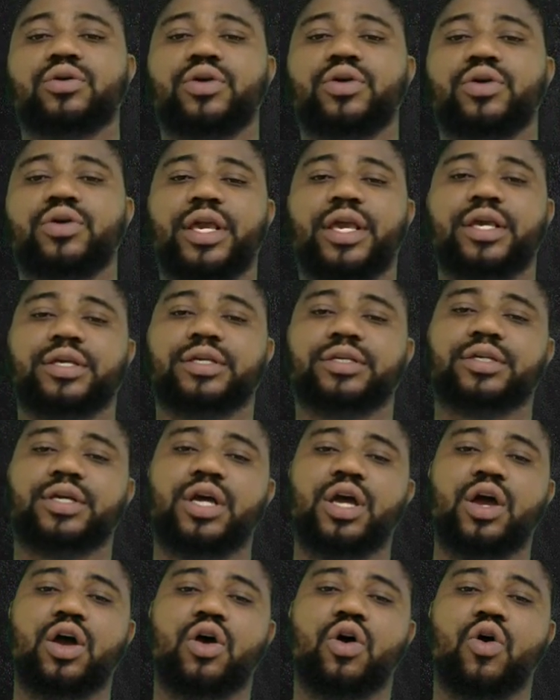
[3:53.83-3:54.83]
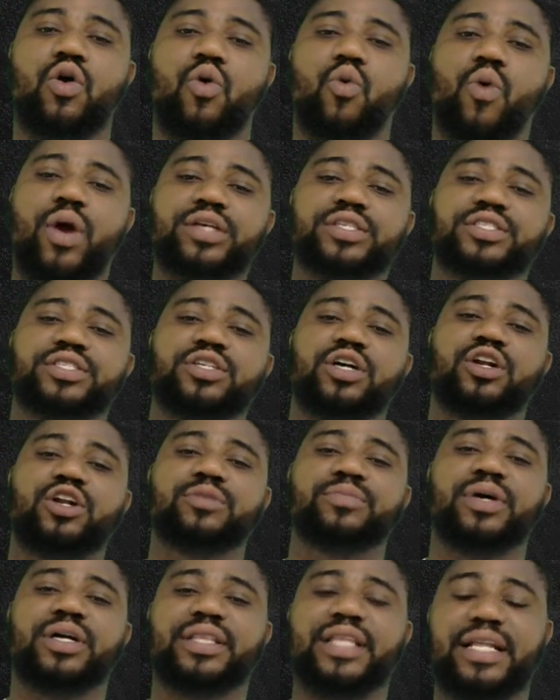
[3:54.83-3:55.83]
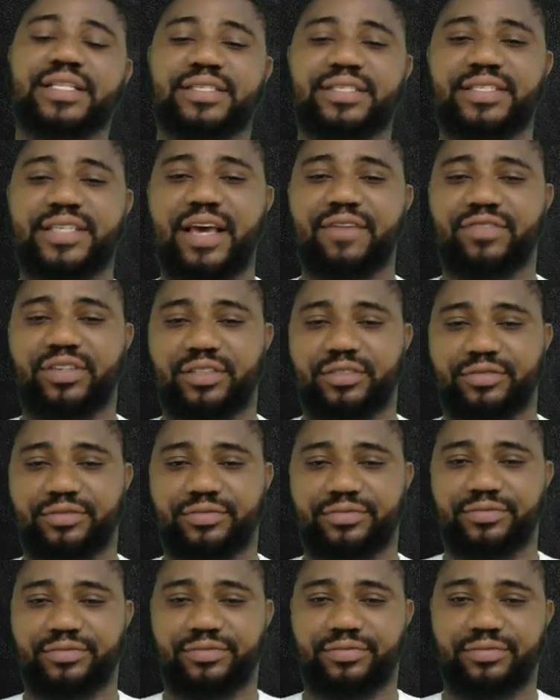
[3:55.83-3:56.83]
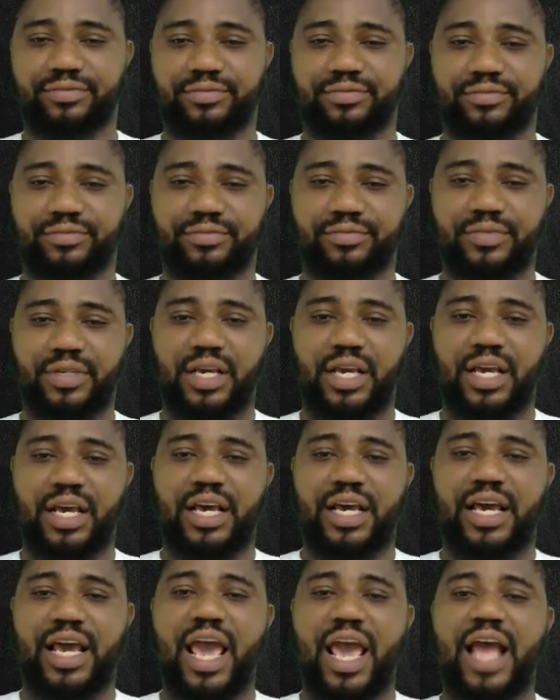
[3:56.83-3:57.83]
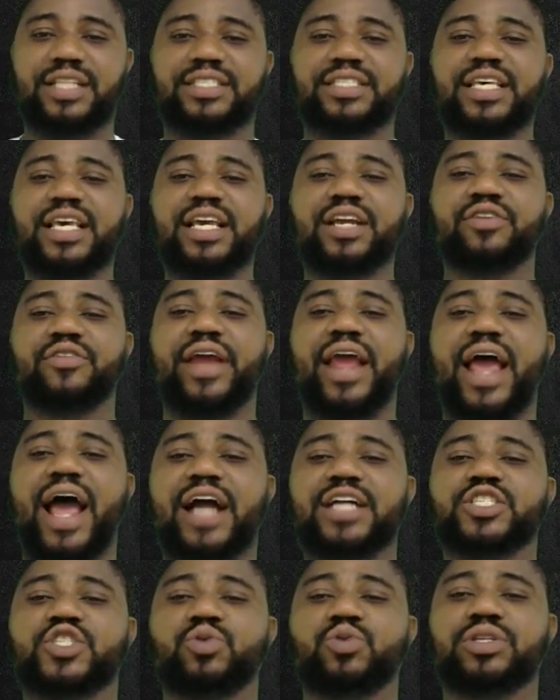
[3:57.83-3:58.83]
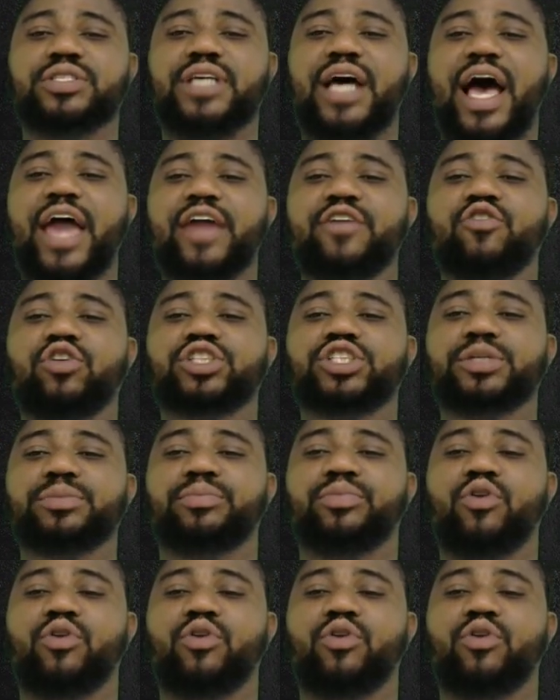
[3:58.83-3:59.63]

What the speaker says: Okay. Question number 37. Ethene reacts with hydrogen